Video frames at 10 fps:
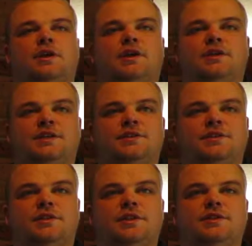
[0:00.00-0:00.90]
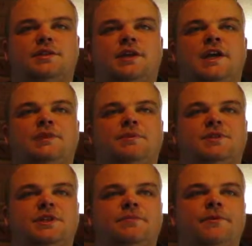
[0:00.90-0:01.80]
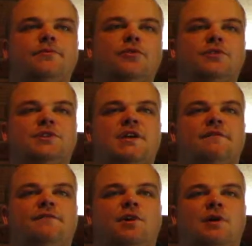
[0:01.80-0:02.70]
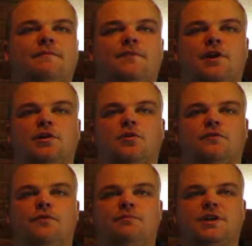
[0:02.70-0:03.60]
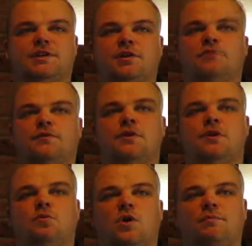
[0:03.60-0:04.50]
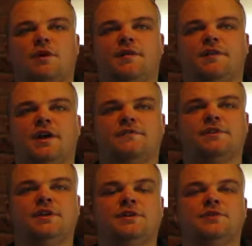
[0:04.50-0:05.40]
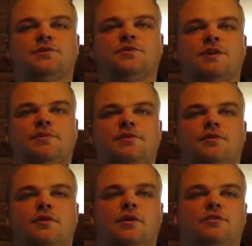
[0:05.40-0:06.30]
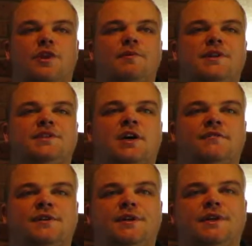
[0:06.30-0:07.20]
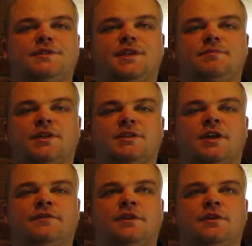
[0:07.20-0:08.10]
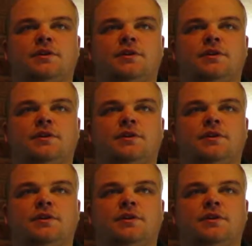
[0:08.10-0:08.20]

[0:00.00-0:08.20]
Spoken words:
In addition to this, each participant will receive a follow-up phone call from myself 1 month after the initial treatment, 3 months after, and 6 months after.